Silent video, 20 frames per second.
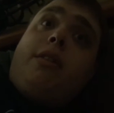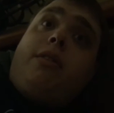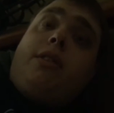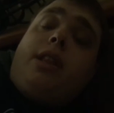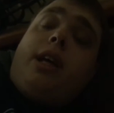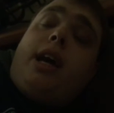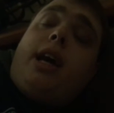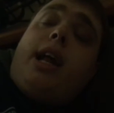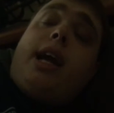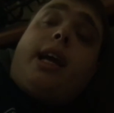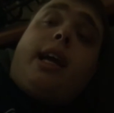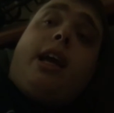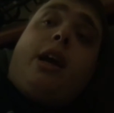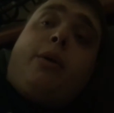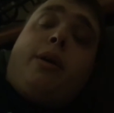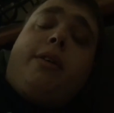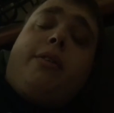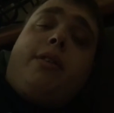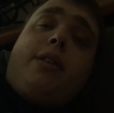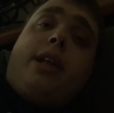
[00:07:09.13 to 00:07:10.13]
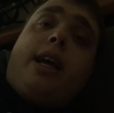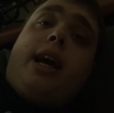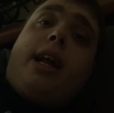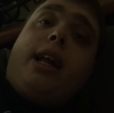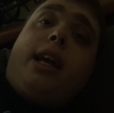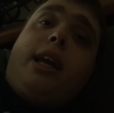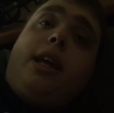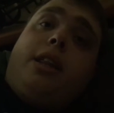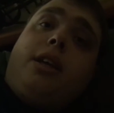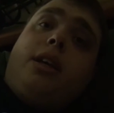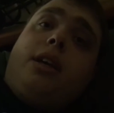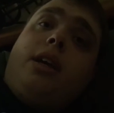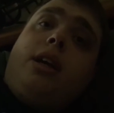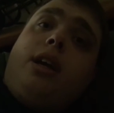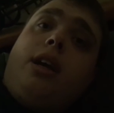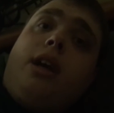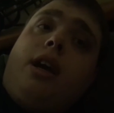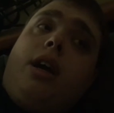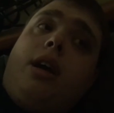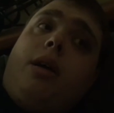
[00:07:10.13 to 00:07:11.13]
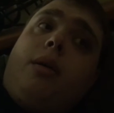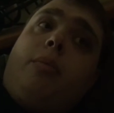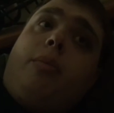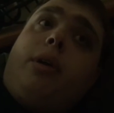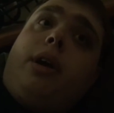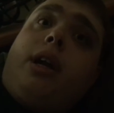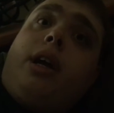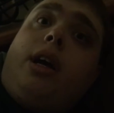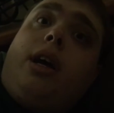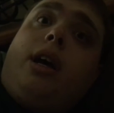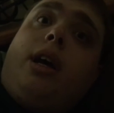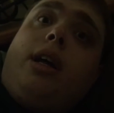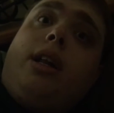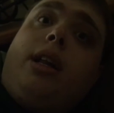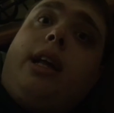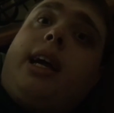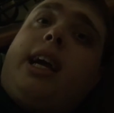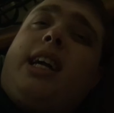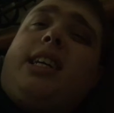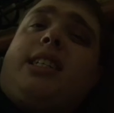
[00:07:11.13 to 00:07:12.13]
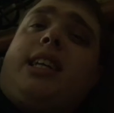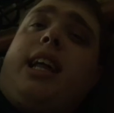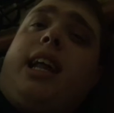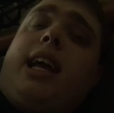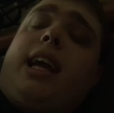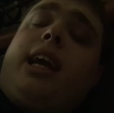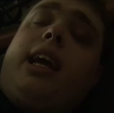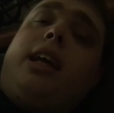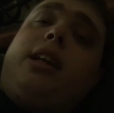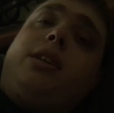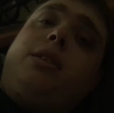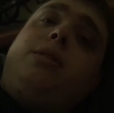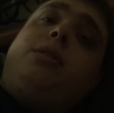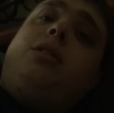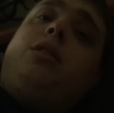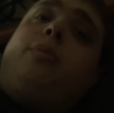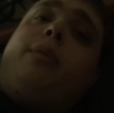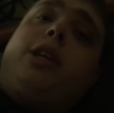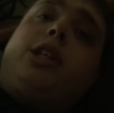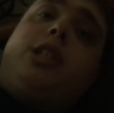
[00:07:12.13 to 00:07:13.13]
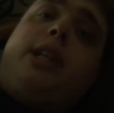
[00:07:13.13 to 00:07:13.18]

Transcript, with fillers: for that. I can't wait for that either. But uh, like I said, I can't do too much